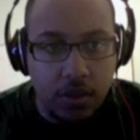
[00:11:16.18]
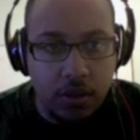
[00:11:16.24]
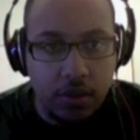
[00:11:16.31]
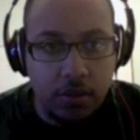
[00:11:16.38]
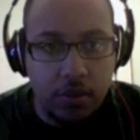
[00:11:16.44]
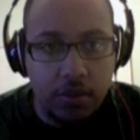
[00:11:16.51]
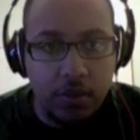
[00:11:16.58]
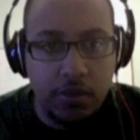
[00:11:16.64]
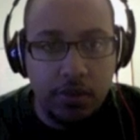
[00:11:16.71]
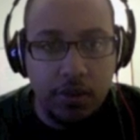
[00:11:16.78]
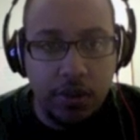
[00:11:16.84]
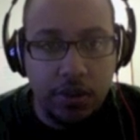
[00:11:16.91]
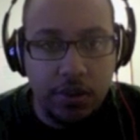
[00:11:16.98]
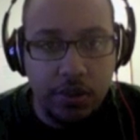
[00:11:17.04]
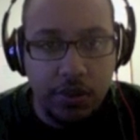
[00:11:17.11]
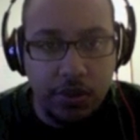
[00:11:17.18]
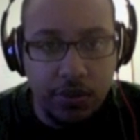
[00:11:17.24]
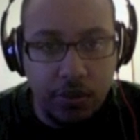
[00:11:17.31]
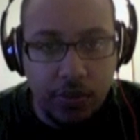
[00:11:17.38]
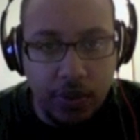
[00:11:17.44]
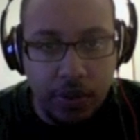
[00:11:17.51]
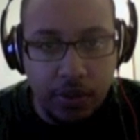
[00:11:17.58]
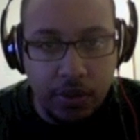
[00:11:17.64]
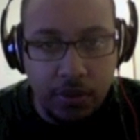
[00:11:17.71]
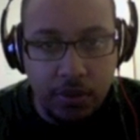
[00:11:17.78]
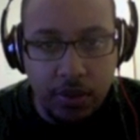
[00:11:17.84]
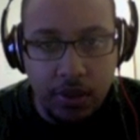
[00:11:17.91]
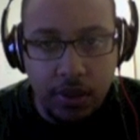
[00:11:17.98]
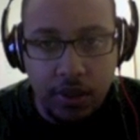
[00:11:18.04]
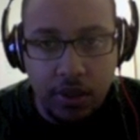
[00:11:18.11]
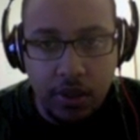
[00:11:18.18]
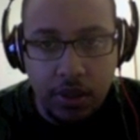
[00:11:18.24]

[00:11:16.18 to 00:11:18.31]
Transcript: Mutation, new vector three.